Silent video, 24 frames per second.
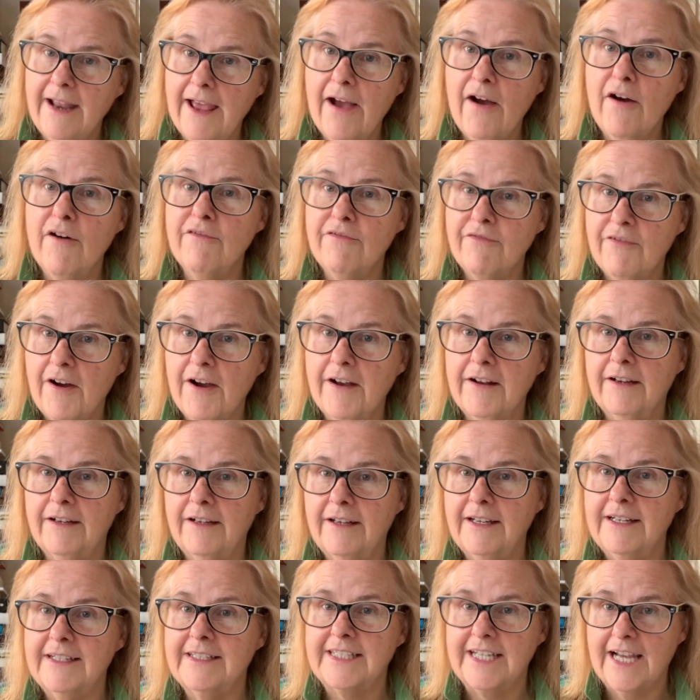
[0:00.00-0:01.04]
now
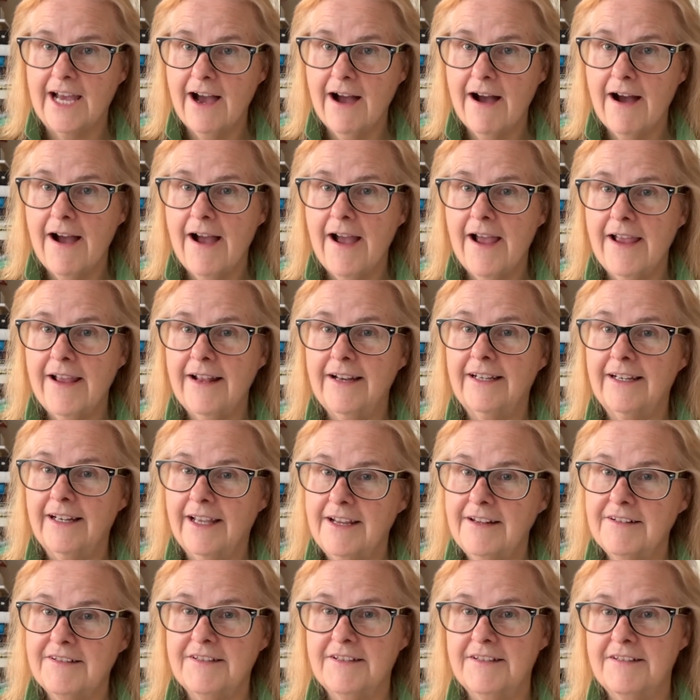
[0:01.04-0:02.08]
finally tie
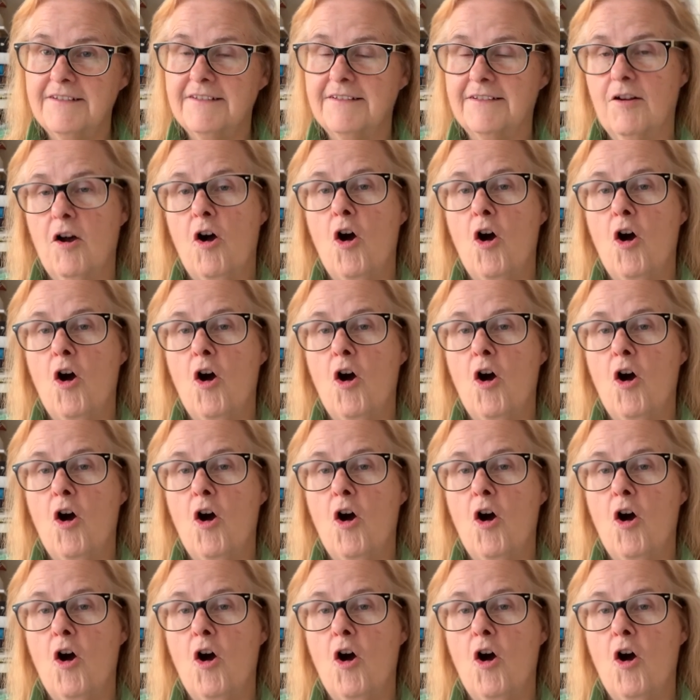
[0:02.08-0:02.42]
laces